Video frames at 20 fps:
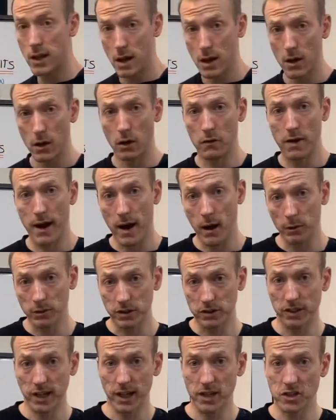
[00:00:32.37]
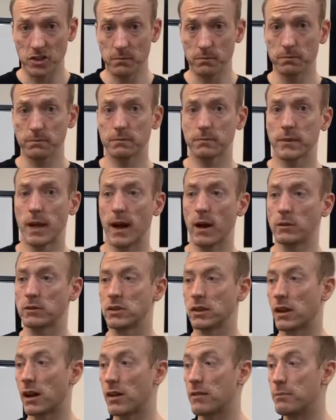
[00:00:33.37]
of how to change them, how to
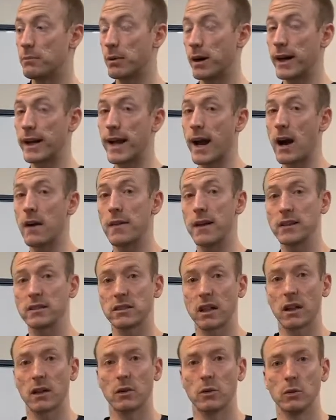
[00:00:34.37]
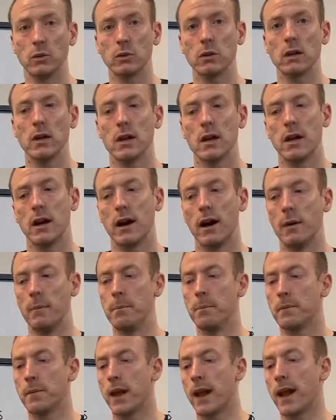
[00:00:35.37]
kind of break out of that cycle,
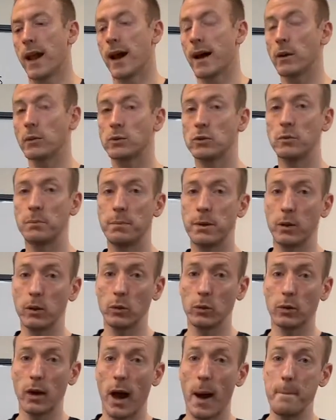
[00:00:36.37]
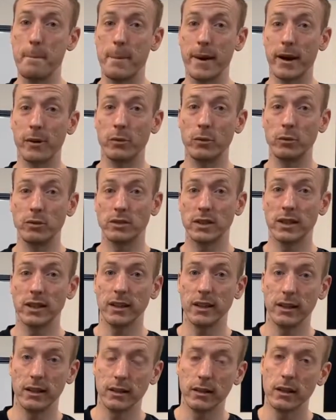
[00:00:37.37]
and how to build a better
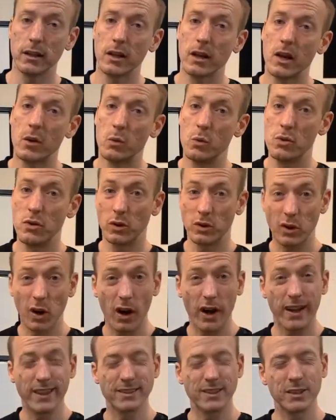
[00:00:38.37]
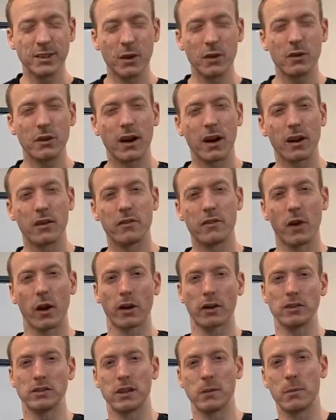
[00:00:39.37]
routine with your diet so you don't kind of feel like
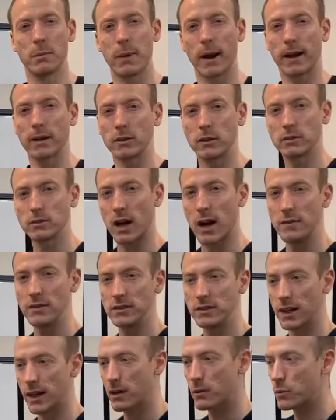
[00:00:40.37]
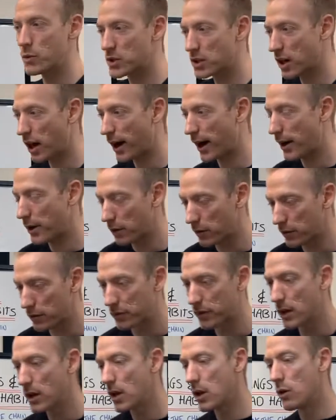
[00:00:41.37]
you're slipping back into those cravings again, which kind of
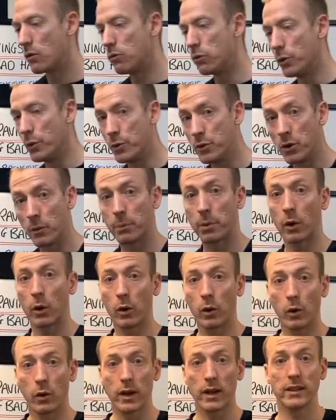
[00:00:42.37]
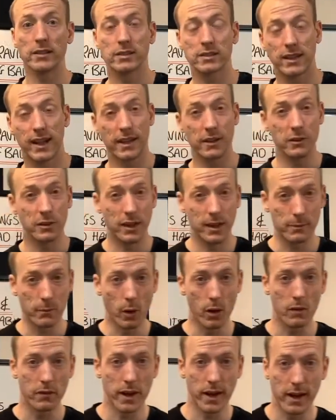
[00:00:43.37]
ruin your progress, get you
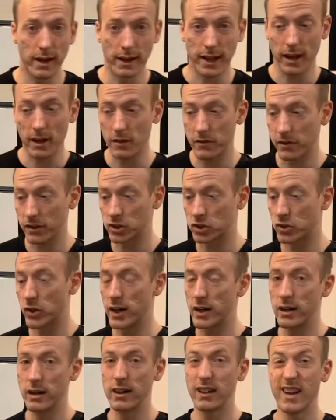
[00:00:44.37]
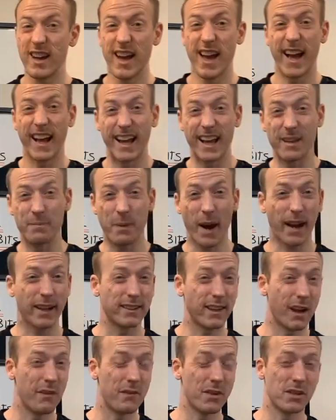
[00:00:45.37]
demotivated, get you frustrated, and get you back into
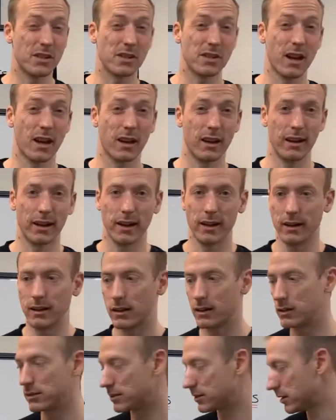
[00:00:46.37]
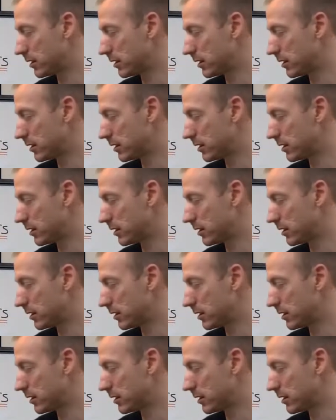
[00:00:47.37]
that vicious cycle again. Because